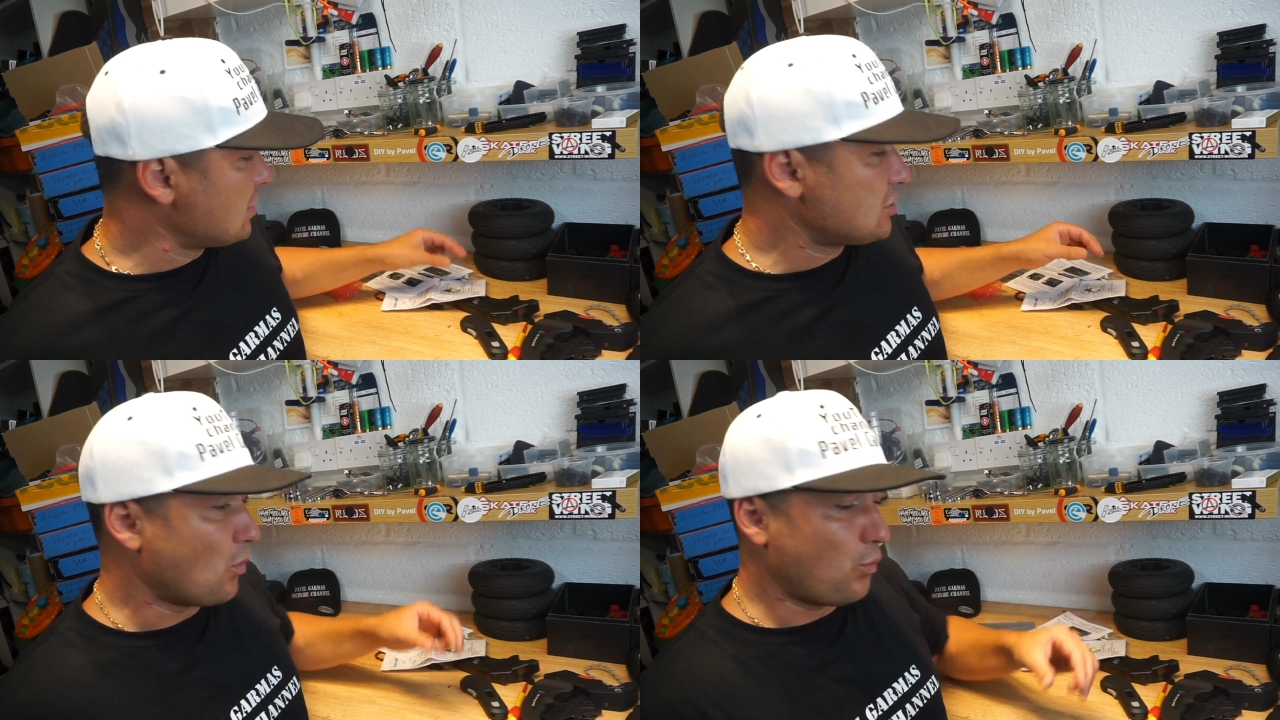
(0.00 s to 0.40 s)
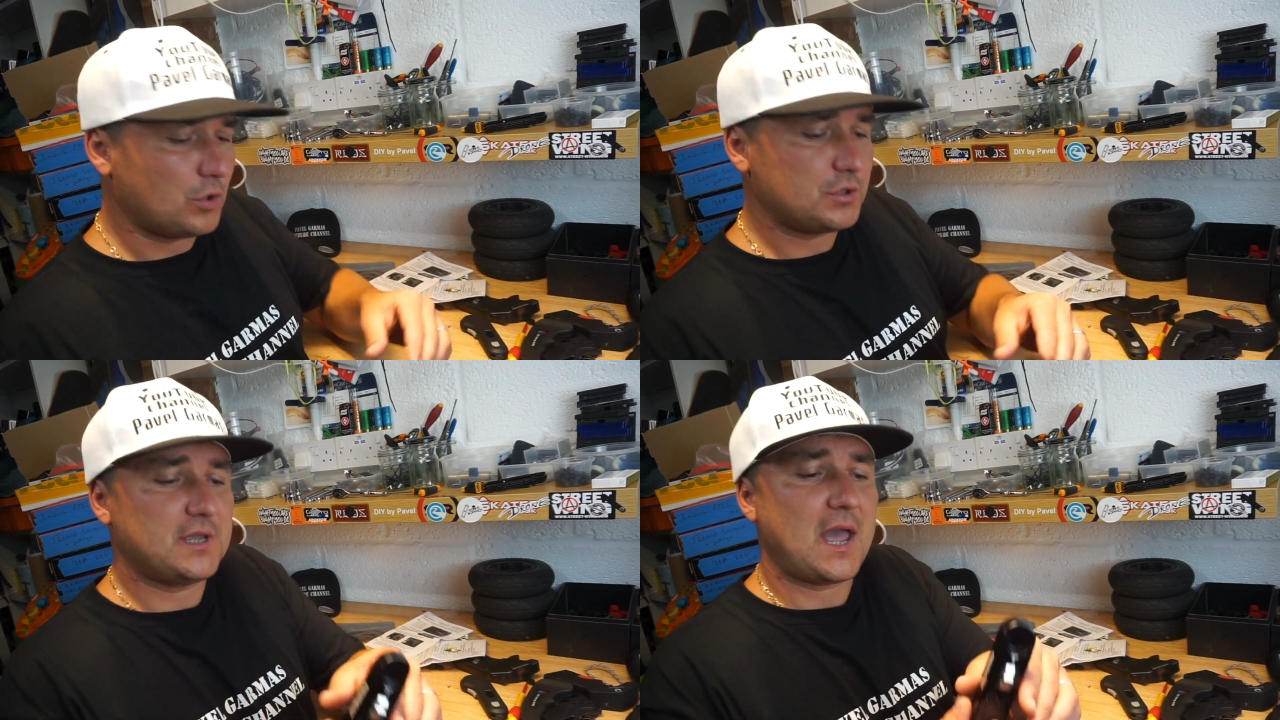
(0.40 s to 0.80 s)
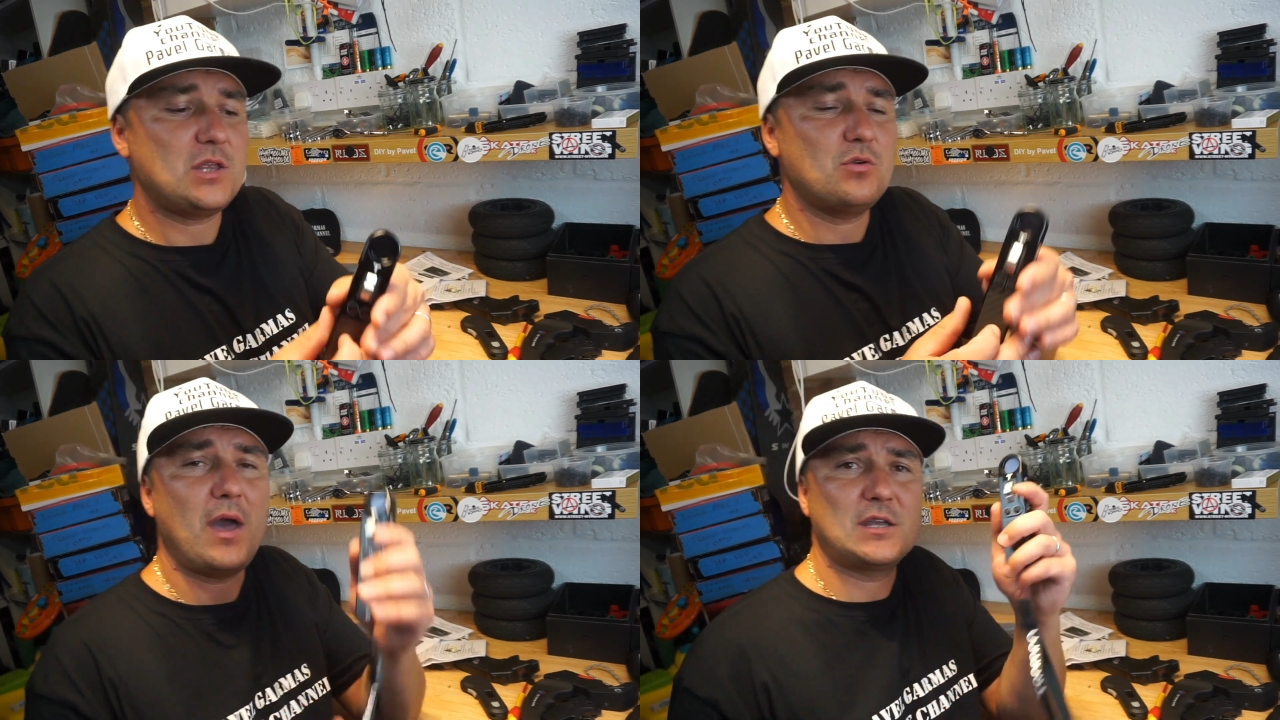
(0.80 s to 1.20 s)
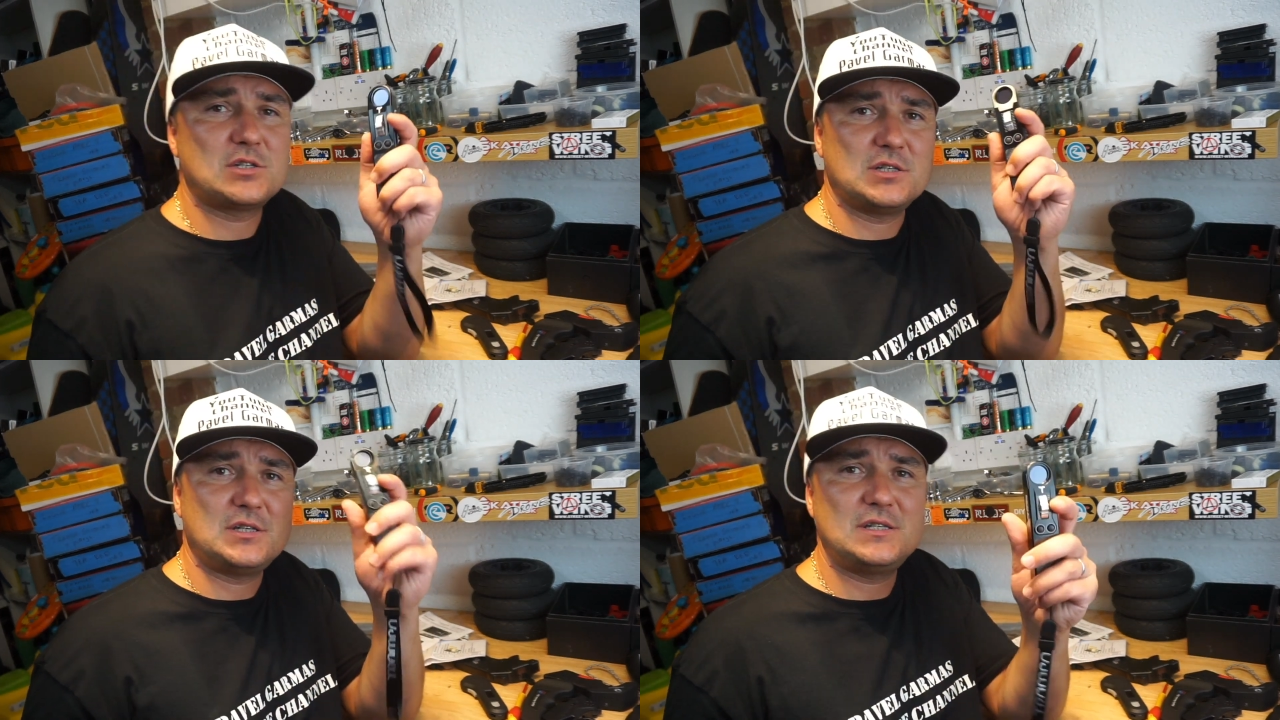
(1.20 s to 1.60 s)
So what can you
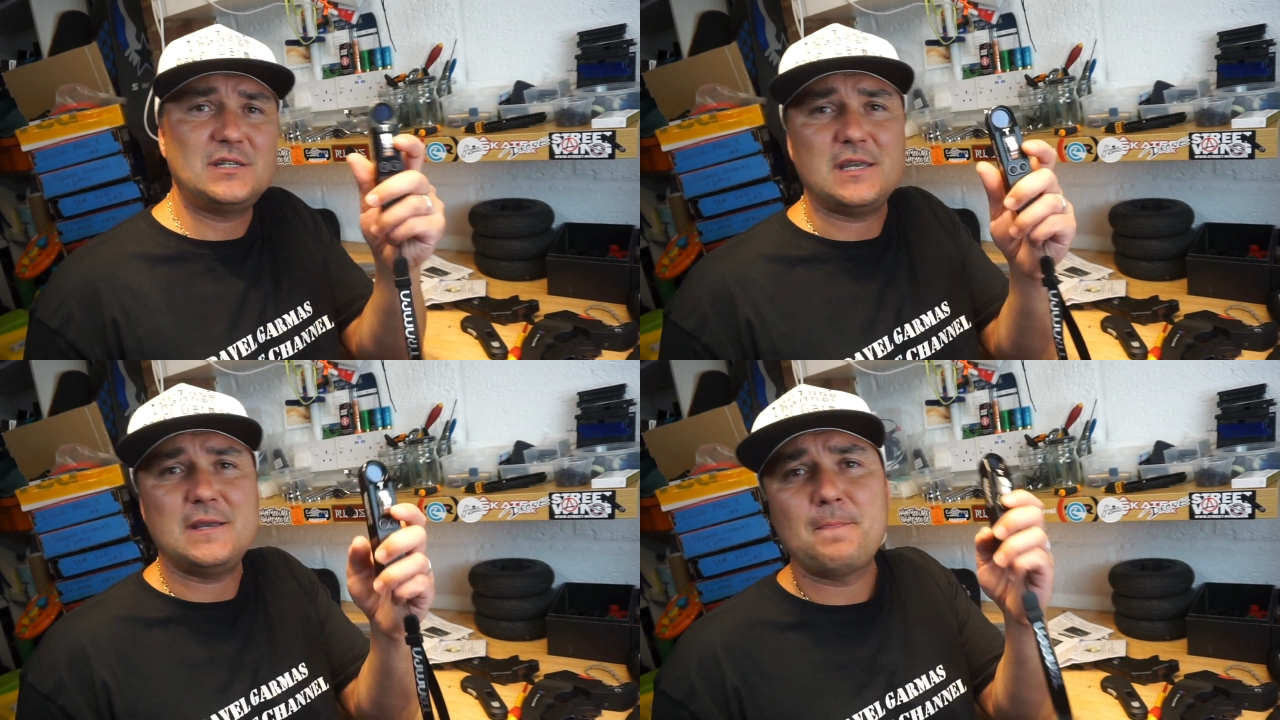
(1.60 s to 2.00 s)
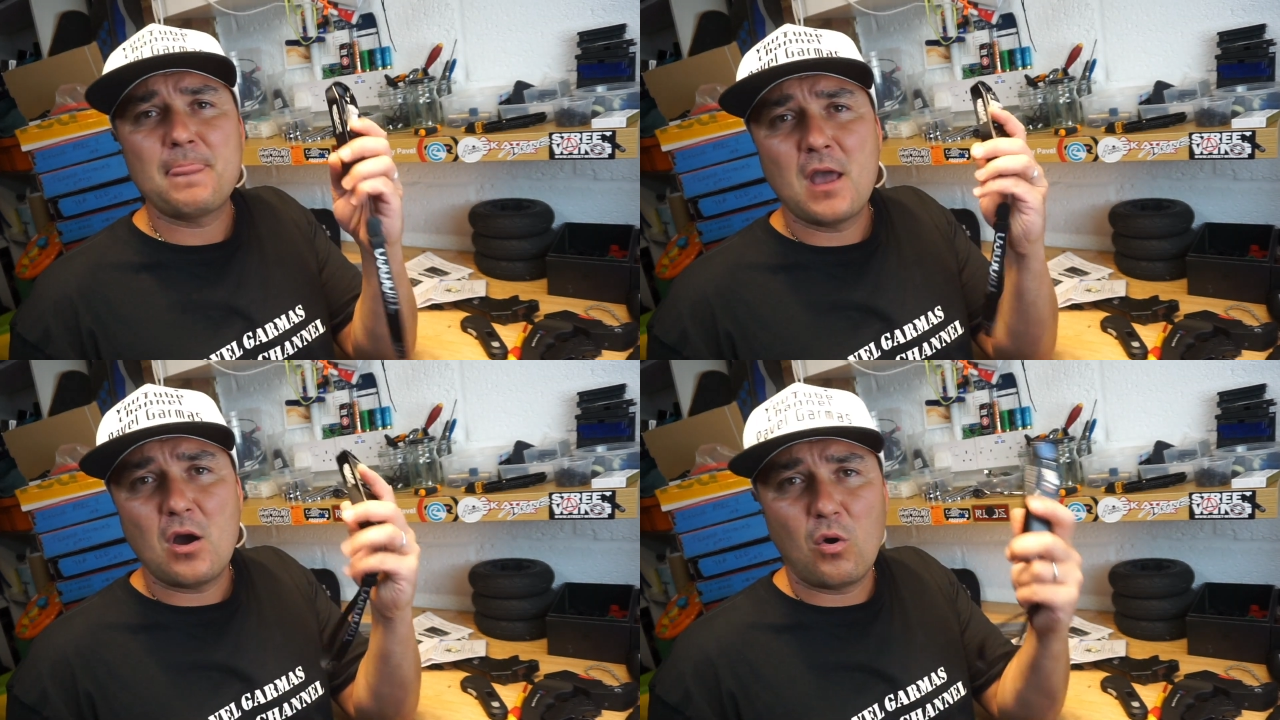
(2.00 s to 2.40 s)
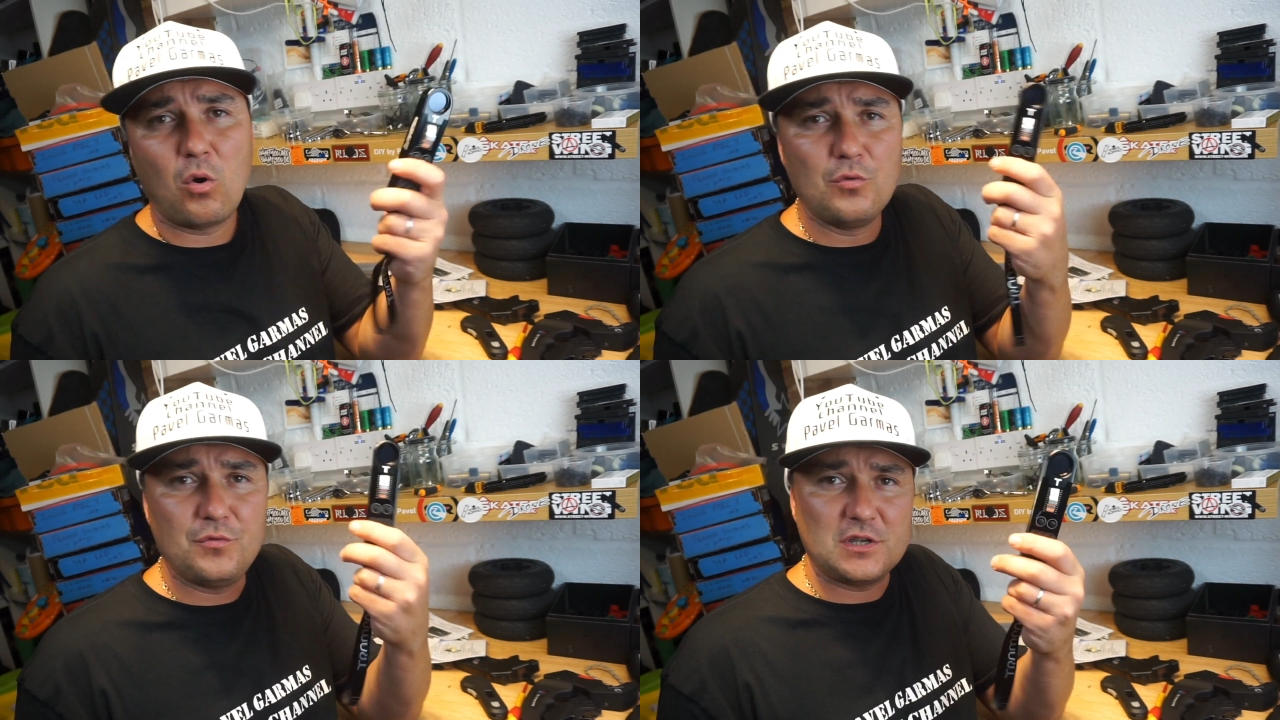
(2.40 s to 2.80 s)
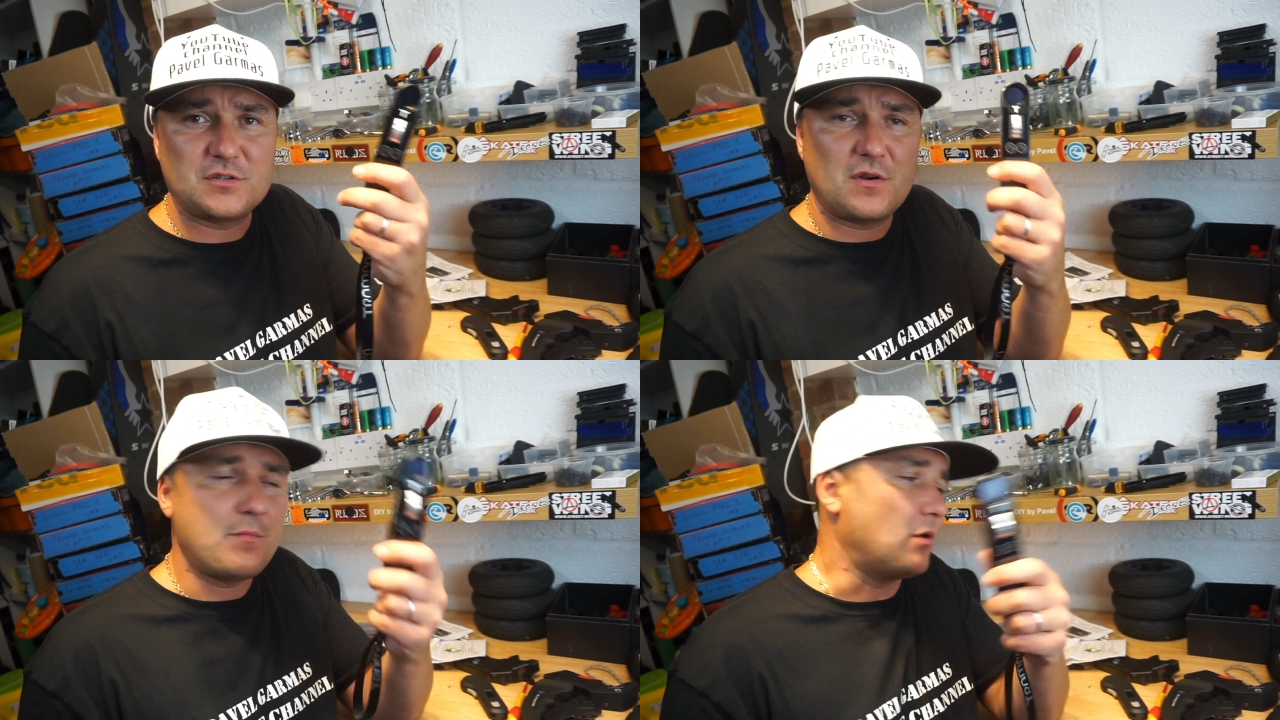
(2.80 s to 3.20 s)
actually see on
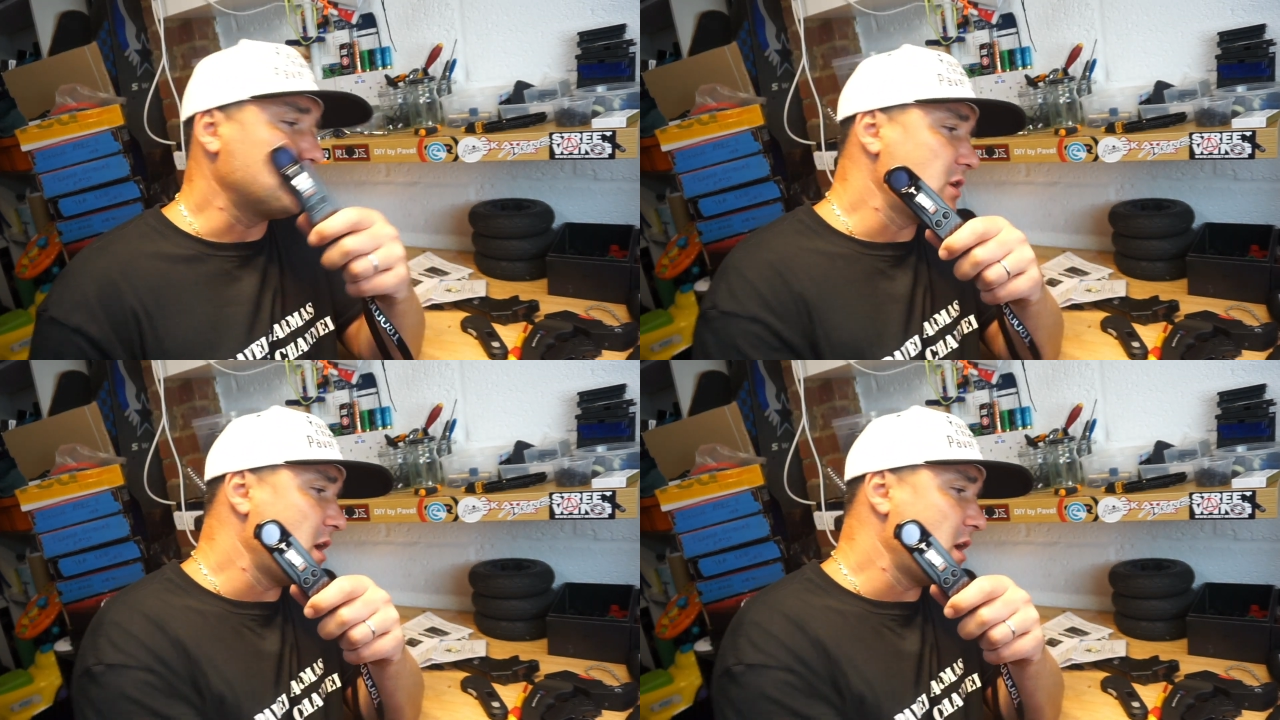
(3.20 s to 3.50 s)
this remote?